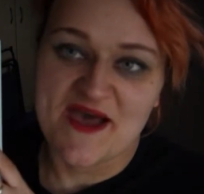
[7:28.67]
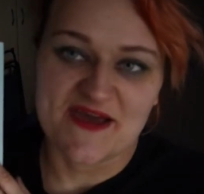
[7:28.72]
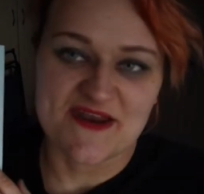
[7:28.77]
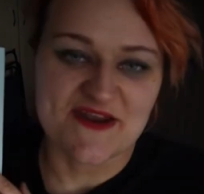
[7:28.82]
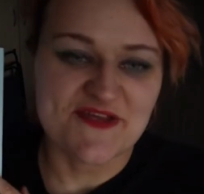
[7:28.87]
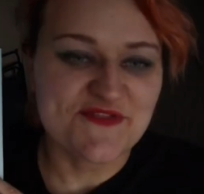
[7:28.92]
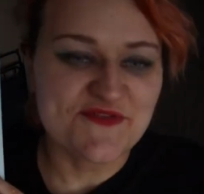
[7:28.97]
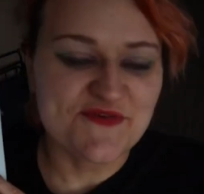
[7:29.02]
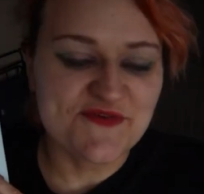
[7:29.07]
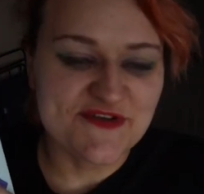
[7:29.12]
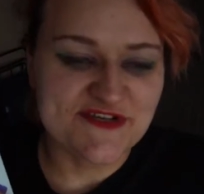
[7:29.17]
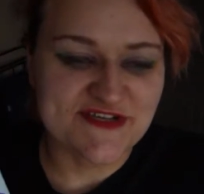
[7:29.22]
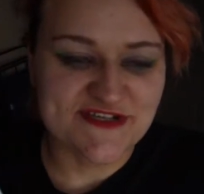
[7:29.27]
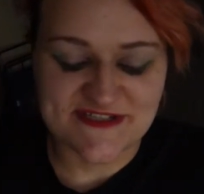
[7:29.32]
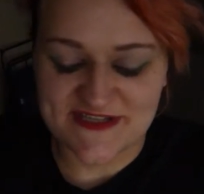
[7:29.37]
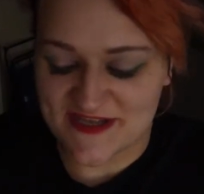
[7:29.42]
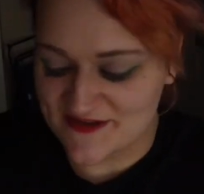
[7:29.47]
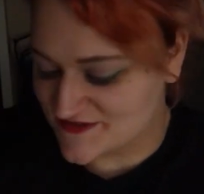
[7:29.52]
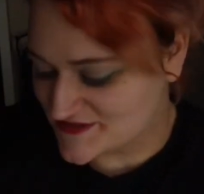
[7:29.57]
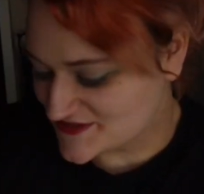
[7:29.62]
And I thought it
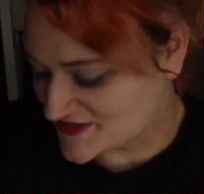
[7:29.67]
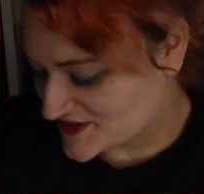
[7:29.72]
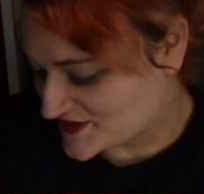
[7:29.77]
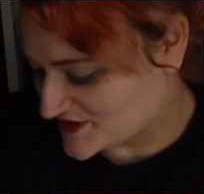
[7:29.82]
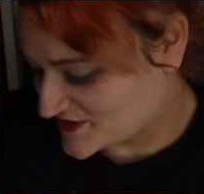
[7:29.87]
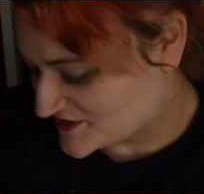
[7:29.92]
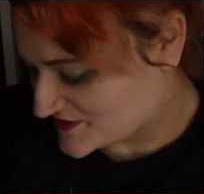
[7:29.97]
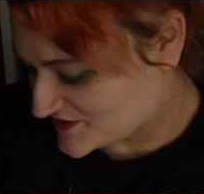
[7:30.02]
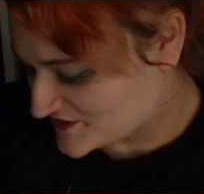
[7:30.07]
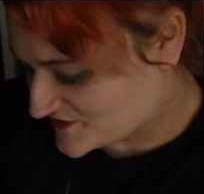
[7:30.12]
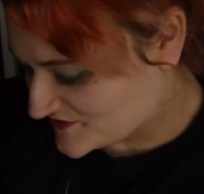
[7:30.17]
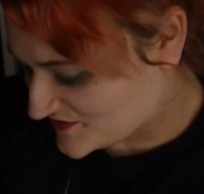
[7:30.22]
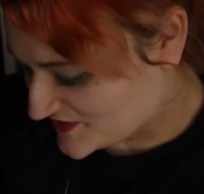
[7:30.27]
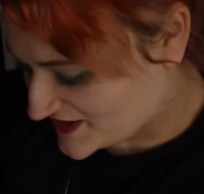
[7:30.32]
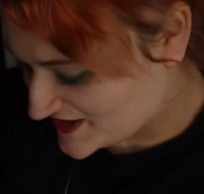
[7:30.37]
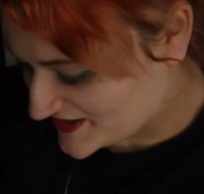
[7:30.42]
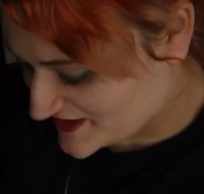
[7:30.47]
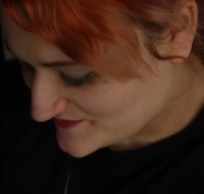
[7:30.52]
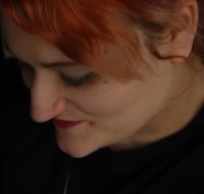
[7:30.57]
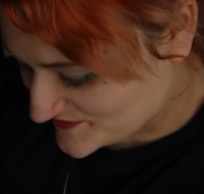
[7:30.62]
just sounds like
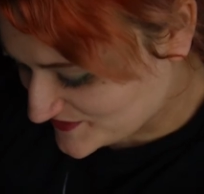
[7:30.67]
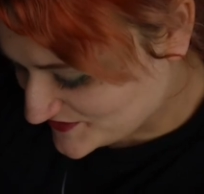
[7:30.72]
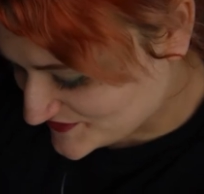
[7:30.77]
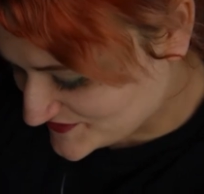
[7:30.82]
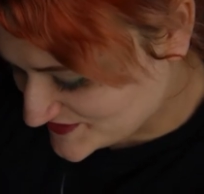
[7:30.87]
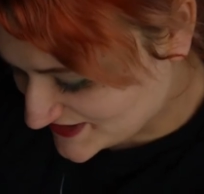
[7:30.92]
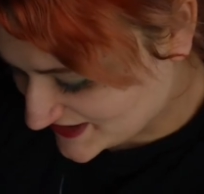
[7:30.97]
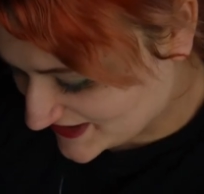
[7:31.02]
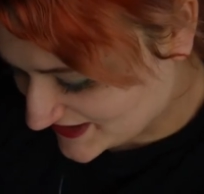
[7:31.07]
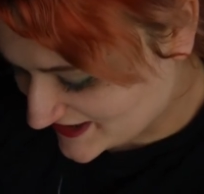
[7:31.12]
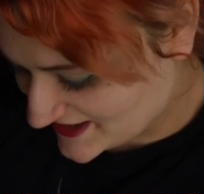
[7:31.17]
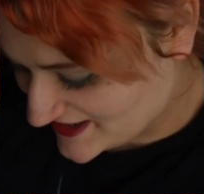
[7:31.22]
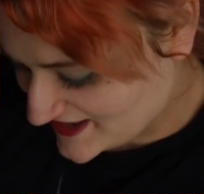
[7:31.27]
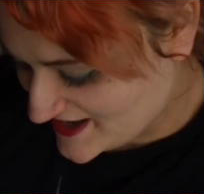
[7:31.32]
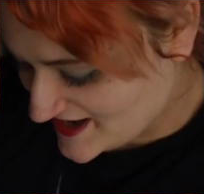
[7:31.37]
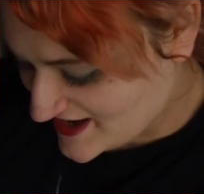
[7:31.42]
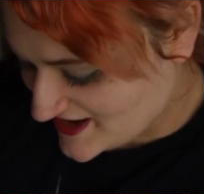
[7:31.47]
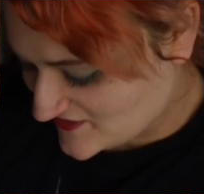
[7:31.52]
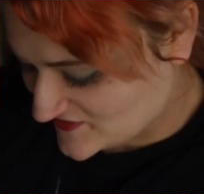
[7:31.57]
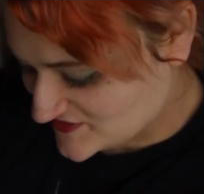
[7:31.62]
quite amusing
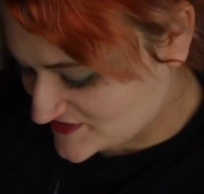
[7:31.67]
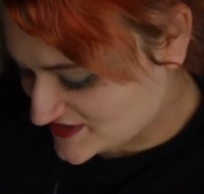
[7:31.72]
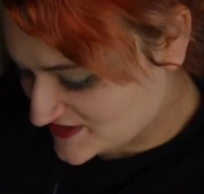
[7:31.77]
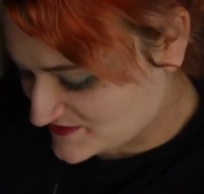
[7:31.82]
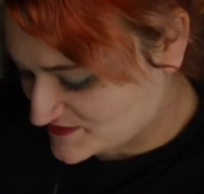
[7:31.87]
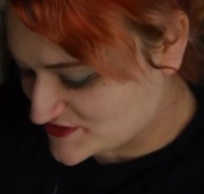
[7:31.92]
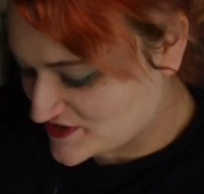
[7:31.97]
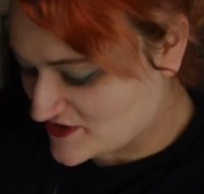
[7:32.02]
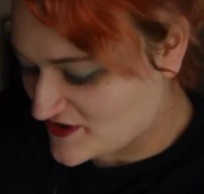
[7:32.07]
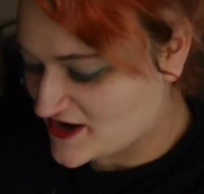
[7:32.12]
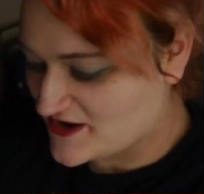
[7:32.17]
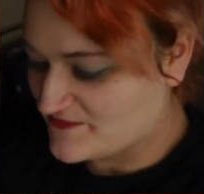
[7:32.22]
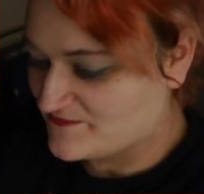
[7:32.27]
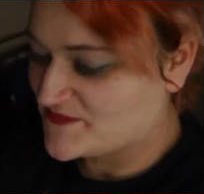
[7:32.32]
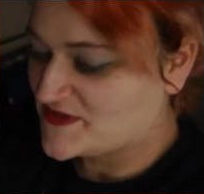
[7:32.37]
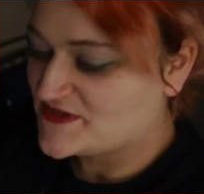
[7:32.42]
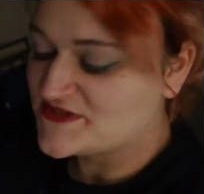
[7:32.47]
at the same time.